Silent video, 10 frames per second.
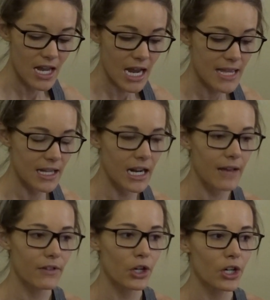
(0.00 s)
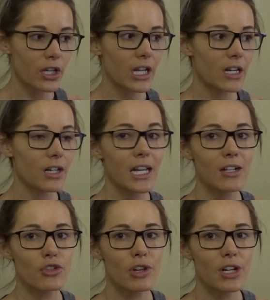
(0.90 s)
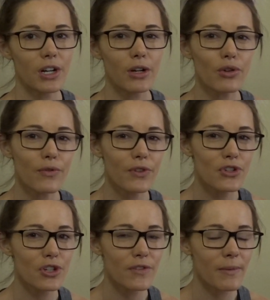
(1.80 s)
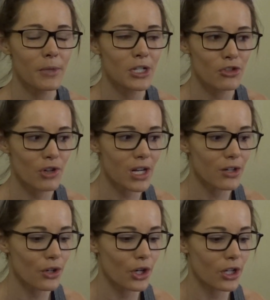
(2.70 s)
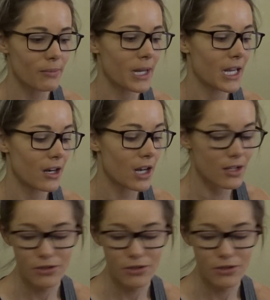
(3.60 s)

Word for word: And then I have a curling iron and straightener. I don't know for sure if I'm gonna straighten or curl in my hair yet.